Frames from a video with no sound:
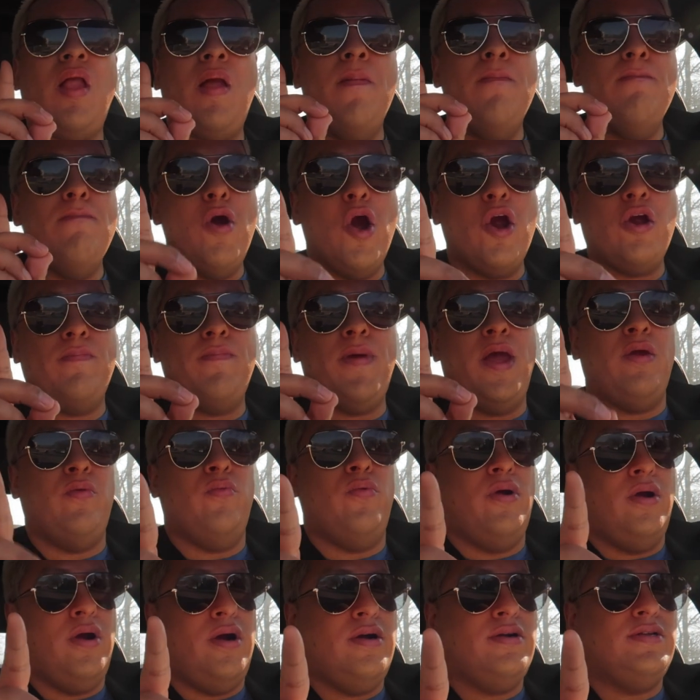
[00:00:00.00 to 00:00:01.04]
mark my
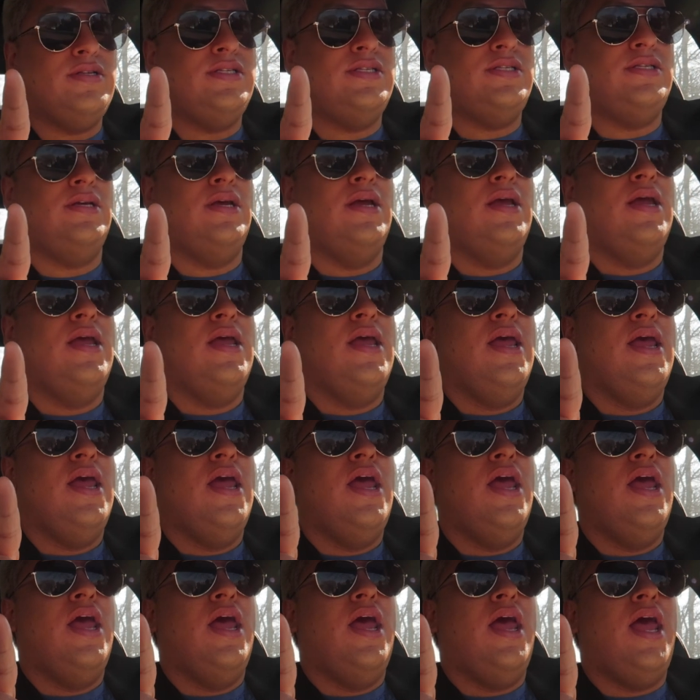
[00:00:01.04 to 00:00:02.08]
words,
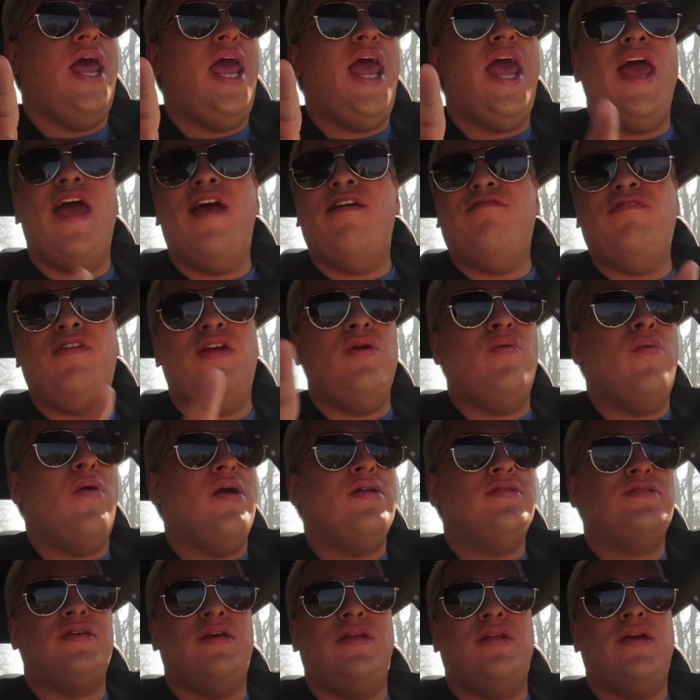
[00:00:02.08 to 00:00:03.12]

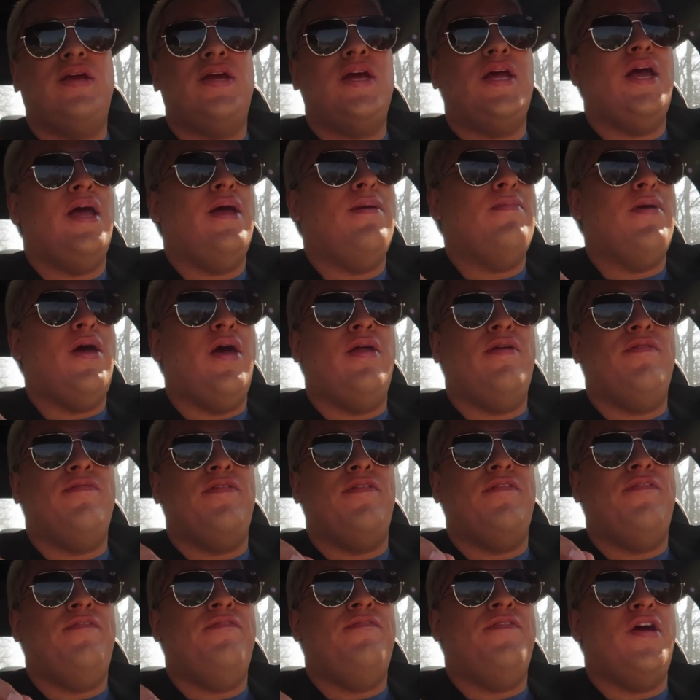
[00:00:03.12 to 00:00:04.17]
Everyone's gonna come out of
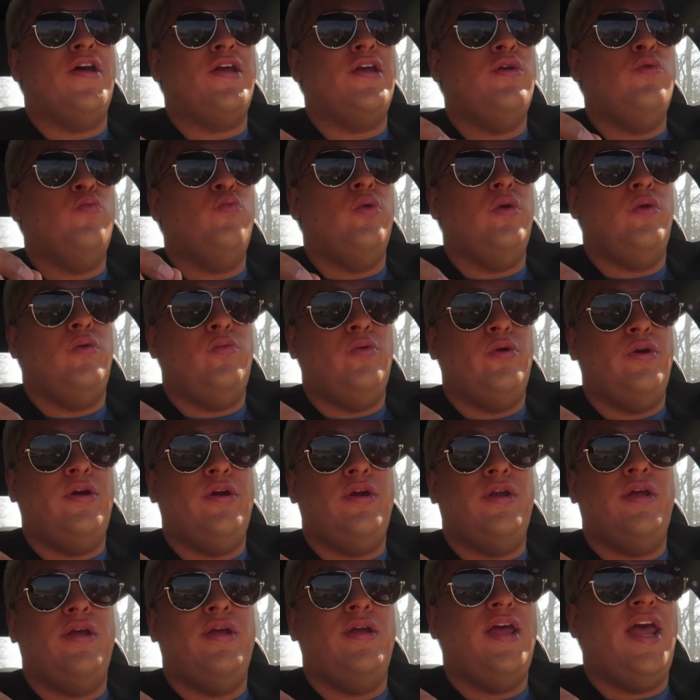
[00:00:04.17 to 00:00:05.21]
the fucking
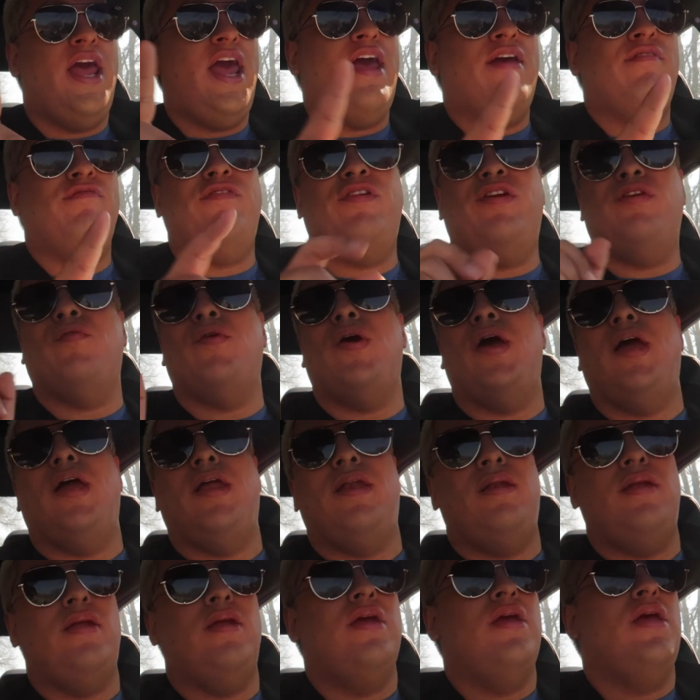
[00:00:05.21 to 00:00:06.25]
Woodward.
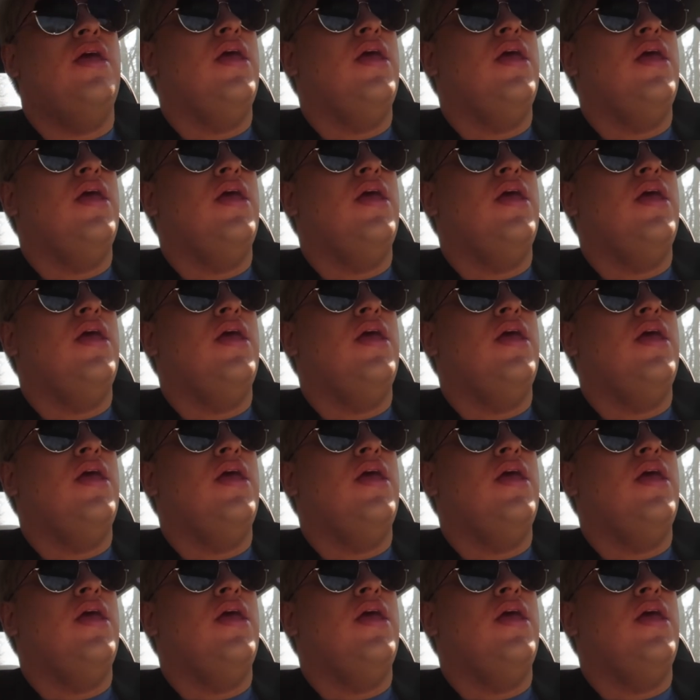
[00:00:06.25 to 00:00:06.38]
Everyone.